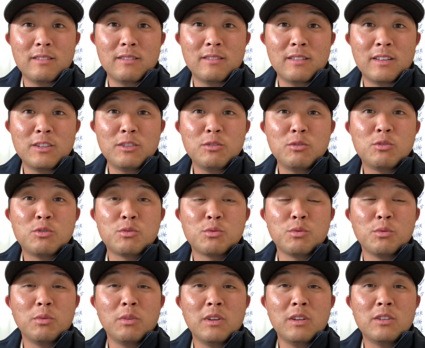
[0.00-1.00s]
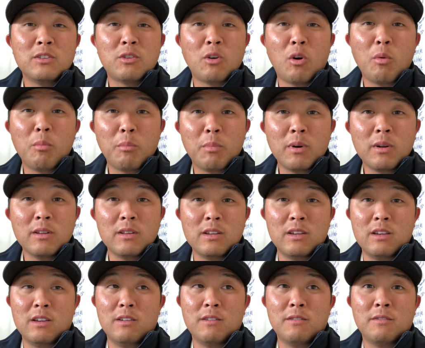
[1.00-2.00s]
Then you truly don't
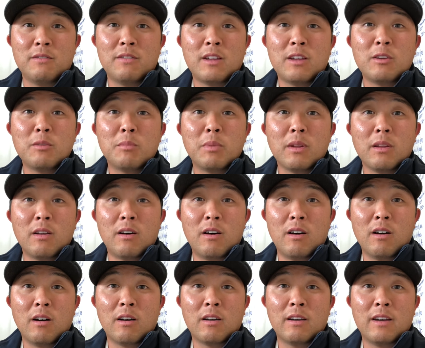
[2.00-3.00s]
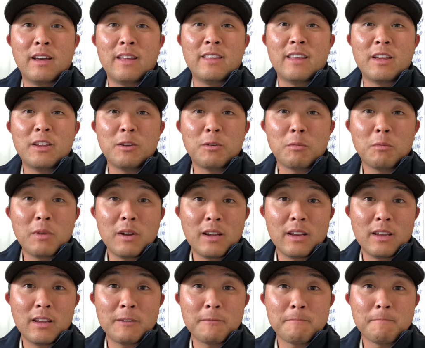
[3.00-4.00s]
believe that you belong and that you're
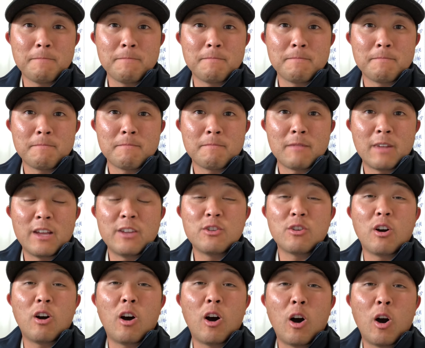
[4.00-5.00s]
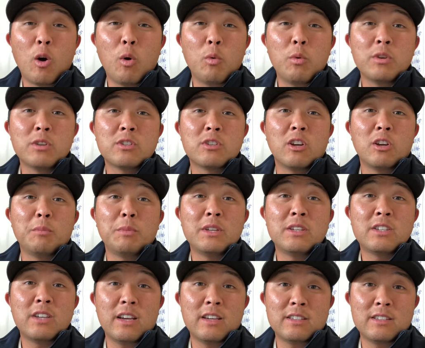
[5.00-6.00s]
ready. And you're always going to be
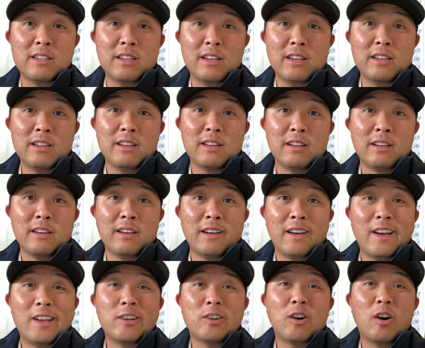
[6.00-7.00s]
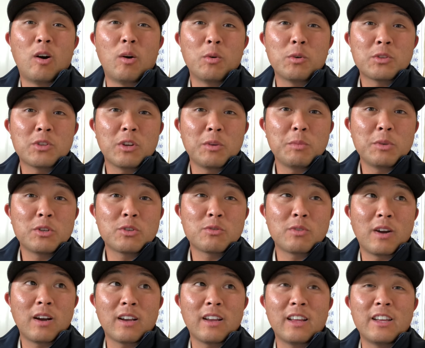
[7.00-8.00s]
chasing it, and you're always going to be
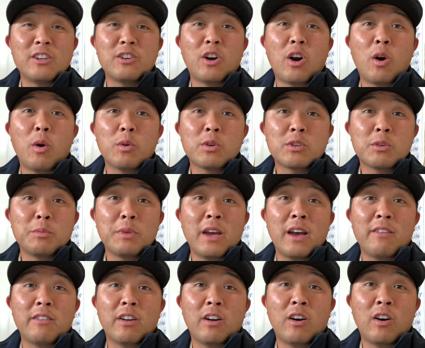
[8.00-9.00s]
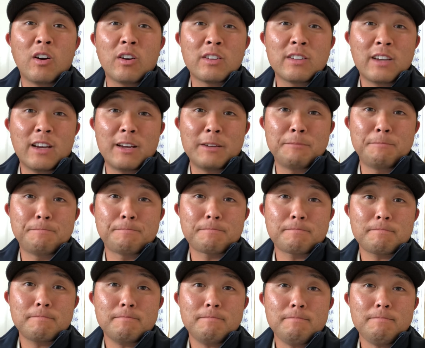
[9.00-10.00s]
struggling, and you're always going to be having a hard time,
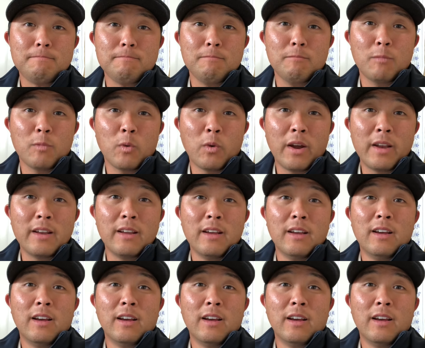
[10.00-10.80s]
right?